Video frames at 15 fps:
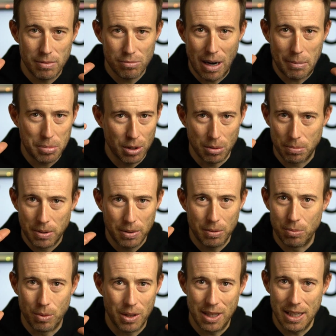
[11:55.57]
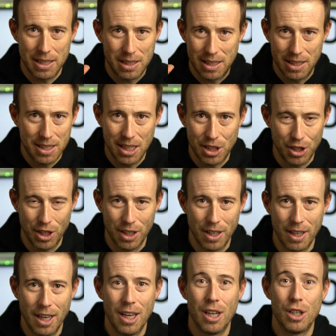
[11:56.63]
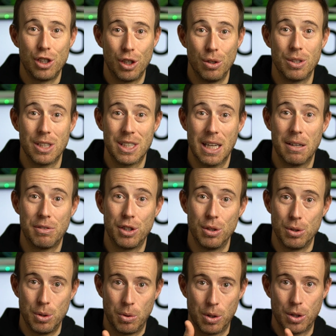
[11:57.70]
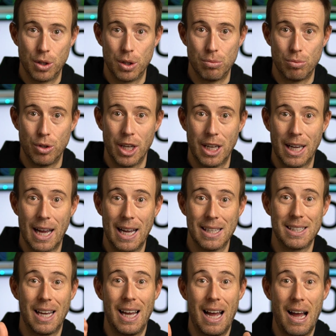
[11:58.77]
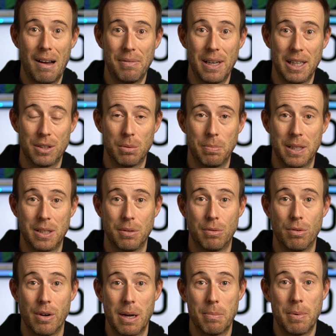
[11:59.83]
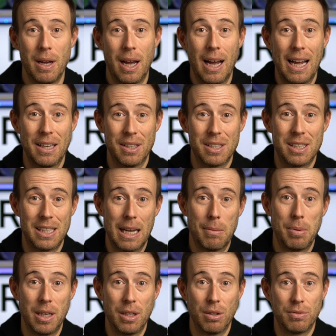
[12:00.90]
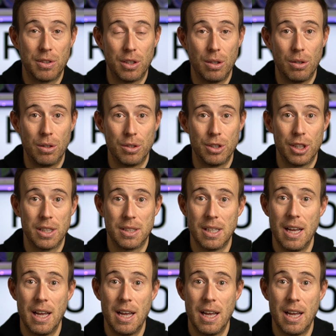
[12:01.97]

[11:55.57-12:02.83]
wrapped up with this decision. Choose a set of shoes you're good at running at, have a little bit of grip, and are stable enough to do lunges.